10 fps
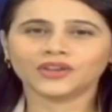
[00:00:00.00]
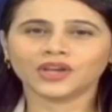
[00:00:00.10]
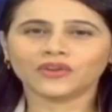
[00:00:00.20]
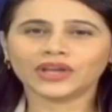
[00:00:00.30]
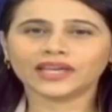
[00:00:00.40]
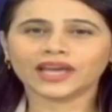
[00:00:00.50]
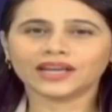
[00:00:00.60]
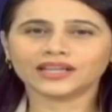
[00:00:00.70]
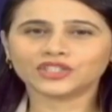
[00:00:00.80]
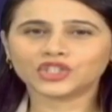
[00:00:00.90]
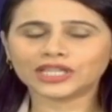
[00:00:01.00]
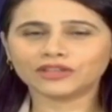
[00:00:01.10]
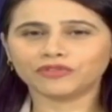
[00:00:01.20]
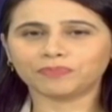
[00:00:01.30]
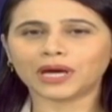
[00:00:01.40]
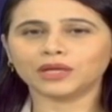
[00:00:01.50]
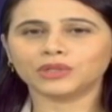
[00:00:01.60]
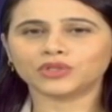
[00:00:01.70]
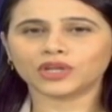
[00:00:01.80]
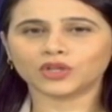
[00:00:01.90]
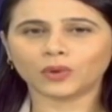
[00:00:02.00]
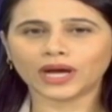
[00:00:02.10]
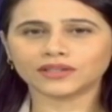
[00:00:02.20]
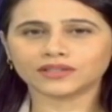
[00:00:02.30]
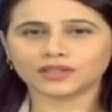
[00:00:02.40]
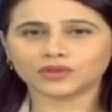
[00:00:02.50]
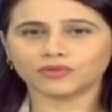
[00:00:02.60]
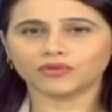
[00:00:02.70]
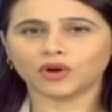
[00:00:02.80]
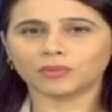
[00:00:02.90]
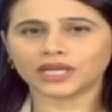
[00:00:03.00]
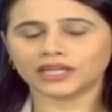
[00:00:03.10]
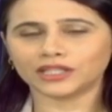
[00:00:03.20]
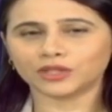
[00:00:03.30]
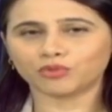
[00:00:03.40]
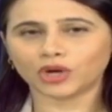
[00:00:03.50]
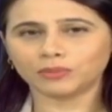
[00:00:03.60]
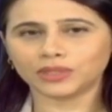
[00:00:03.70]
Gary Keller, chief parliamentary advisor to the former Canadian Prime